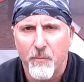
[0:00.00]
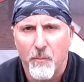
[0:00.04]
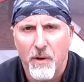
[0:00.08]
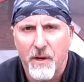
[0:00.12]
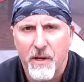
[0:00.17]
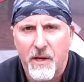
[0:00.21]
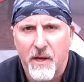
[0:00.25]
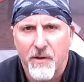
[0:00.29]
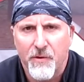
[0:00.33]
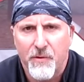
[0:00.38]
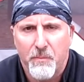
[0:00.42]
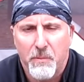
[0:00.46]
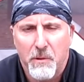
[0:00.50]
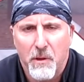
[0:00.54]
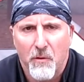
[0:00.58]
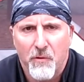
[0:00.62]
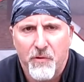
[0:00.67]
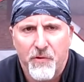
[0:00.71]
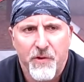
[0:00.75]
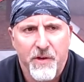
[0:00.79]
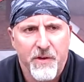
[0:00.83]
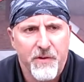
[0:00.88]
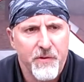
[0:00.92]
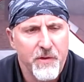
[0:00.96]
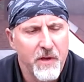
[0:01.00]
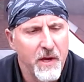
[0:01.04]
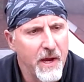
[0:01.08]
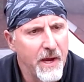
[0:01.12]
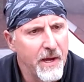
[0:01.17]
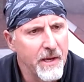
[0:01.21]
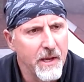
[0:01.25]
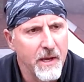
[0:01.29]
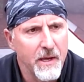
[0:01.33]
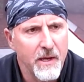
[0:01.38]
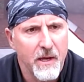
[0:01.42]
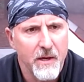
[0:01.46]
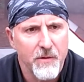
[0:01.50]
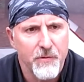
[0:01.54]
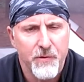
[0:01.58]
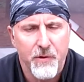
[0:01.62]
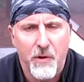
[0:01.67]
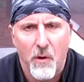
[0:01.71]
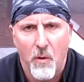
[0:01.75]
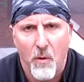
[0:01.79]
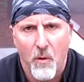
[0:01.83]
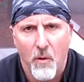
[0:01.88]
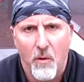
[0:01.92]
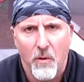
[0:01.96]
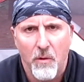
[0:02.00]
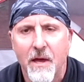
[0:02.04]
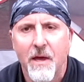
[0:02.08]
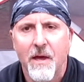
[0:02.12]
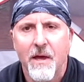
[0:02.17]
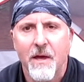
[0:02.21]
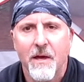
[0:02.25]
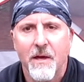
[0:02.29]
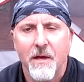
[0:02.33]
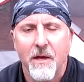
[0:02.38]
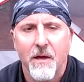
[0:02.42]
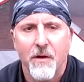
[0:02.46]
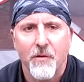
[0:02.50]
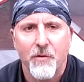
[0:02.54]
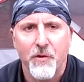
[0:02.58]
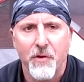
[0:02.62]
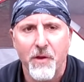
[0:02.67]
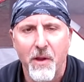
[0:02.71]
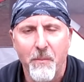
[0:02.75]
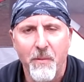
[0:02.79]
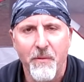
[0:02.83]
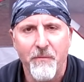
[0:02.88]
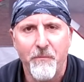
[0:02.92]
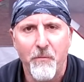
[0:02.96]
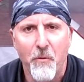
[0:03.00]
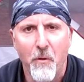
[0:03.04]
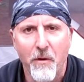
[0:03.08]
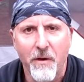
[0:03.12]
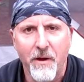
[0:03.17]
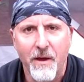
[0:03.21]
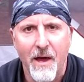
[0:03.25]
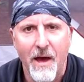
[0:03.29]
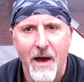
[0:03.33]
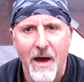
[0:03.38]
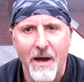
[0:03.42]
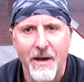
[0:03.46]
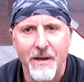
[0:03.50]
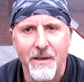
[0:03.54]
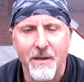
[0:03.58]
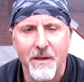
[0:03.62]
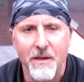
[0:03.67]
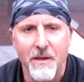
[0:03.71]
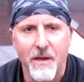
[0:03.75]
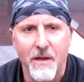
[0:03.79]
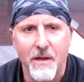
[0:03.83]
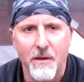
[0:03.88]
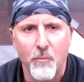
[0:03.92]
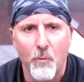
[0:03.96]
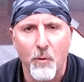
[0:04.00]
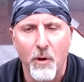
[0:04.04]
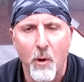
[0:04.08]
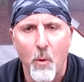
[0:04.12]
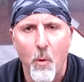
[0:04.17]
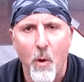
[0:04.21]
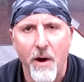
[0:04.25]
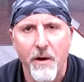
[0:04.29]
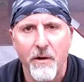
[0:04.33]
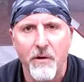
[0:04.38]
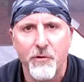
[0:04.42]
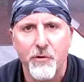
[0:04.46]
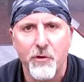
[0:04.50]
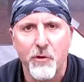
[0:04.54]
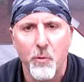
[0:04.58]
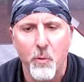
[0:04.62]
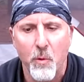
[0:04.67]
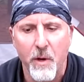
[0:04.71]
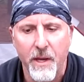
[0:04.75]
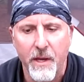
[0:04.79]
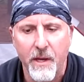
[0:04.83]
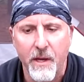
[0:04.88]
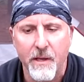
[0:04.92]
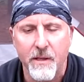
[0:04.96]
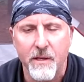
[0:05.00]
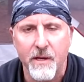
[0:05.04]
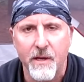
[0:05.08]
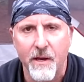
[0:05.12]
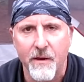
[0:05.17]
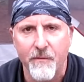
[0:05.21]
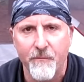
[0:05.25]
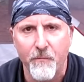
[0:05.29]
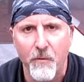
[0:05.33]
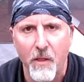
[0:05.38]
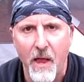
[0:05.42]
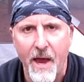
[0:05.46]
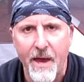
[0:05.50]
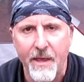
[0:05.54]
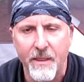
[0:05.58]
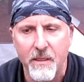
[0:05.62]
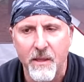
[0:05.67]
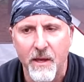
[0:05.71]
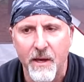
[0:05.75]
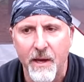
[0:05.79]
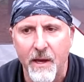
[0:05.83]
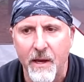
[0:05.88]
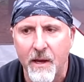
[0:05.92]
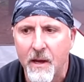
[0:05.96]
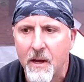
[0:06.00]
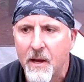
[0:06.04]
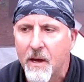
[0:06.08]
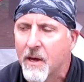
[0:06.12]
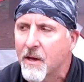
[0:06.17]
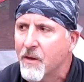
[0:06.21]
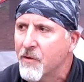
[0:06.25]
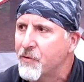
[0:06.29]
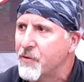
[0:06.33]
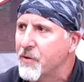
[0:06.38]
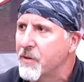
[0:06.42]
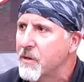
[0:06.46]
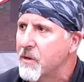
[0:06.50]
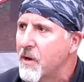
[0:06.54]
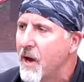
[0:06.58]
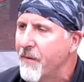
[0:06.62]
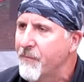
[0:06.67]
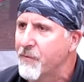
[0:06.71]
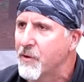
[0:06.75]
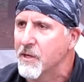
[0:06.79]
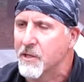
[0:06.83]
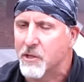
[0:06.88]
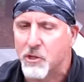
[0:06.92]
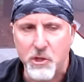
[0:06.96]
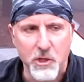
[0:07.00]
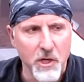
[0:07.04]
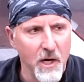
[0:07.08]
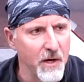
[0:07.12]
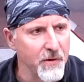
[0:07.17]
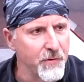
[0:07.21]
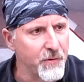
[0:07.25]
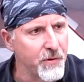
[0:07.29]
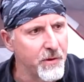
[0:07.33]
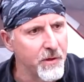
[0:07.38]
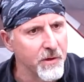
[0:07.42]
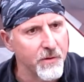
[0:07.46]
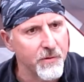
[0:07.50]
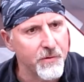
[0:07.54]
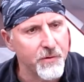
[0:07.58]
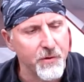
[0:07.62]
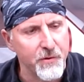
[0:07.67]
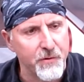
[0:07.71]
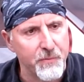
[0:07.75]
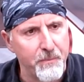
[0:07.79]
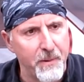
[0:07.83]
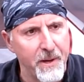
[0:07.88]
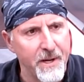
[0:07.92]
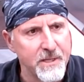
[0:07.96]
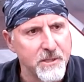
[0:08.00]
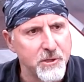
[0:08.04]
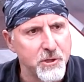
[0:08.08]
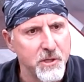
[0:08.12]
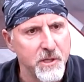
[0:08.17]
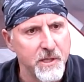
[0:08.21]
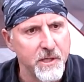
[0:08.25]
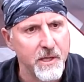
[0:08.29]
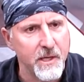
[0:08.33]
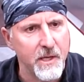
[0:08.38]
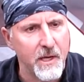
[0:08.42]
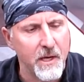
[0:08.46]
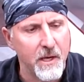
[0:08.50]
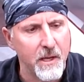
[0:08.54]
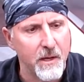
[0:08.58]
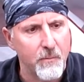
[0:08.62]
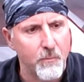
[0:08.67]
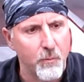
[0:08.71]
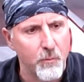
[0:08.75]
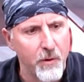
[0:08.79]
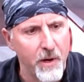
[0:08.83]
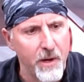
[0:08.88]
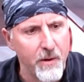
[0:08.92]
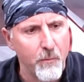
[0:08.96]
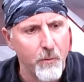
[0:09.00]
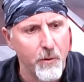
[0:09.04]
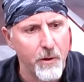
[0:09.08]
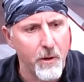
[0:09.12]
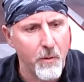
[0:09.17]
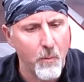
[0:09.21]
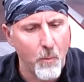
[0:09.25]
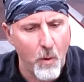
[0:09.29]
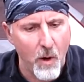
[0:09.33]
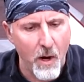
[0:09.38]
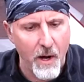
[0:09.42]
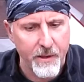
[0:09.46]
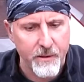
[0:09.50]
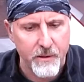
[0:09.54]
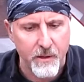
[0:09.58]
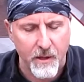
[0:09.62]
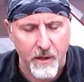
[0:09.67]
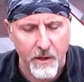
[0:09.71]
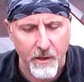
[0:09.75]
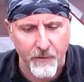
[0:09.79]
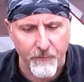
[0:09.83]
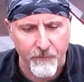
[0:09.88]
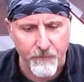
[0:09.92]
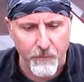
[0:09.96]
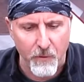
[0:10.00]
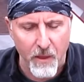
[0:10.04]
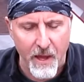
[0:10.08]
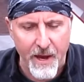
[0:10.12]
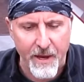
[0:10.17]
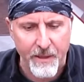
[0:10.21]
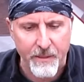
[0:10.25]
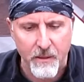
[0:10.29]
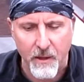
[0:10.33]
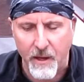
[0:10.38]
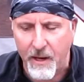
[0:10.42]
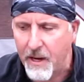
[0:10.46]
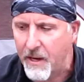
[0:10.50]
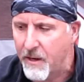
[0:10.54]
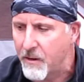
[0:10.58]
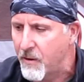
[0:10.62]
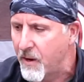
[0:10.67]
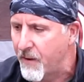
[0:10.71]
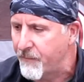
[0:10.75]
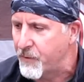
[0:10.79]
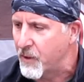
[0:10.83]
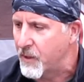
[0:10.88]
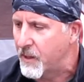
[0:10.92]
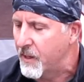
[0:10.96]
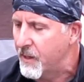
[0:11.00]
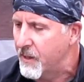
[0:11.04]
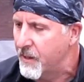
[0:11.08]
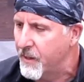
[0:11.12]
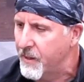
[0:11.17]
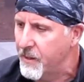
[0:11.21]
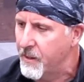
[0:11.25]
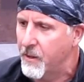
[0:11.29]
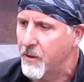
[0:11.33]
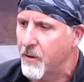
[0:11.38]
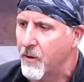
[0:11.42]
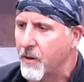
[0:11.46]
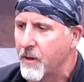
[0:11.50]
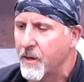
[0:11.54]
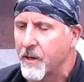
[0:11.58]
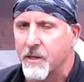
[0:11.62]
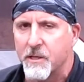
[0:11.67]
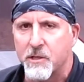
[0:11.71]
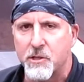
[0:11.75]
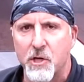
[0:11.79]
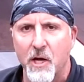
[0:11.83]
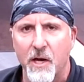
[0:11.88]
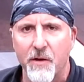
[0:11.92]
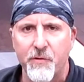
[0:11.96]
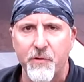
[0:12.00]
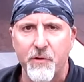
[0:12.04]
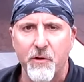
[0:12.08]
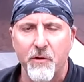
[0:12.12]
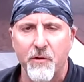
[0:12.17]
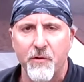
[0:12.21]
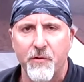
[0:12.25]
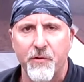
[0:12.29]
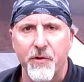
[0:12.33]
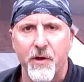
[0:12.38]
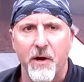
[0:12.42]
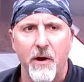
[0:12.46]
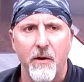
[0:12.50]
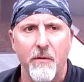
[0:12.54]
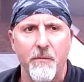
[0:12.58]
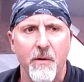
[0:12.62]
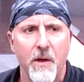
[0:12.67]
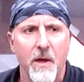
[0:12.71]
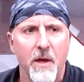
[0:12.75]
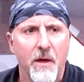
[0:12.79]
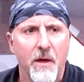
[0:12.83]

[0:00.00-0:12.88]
when it gets below 68, it gets cold. So number 4 con, it requires tweaking to get a flat lay. So you have to adjust the suspension to get it right where you want to get a flat lay. You have to get in there and adjust yourself.